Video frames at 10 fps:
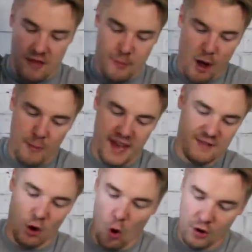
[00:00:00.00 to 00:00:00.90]
The bottom here,
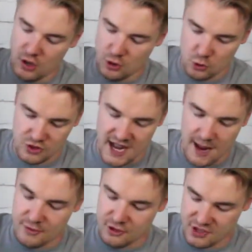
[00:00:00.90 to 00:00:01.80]
you've got all your usual
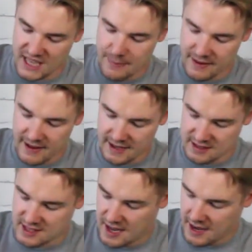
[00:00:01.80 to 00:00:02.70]
tabs just to keep it nice
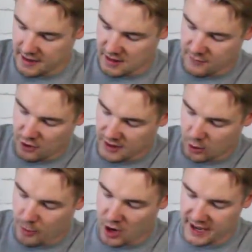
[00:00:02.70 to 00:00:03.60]
and tight. You've got
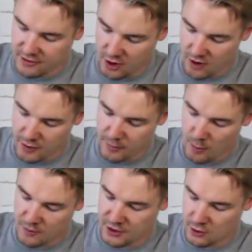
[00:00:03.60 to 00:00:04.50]
little pockets on the
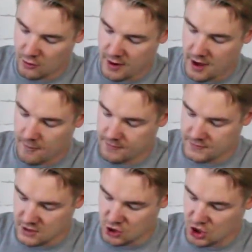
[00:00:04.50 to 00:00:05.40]
bottom of your
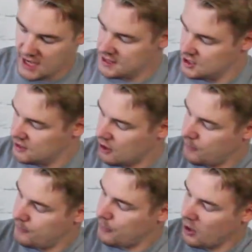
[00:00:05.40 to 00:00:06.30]
shins, you've
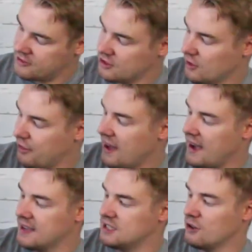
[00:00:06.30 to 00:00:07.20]
got pockets on your
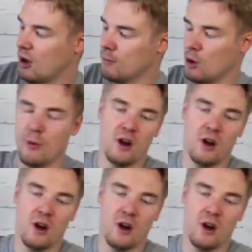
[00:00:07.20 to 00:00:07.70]
thighs, you've got more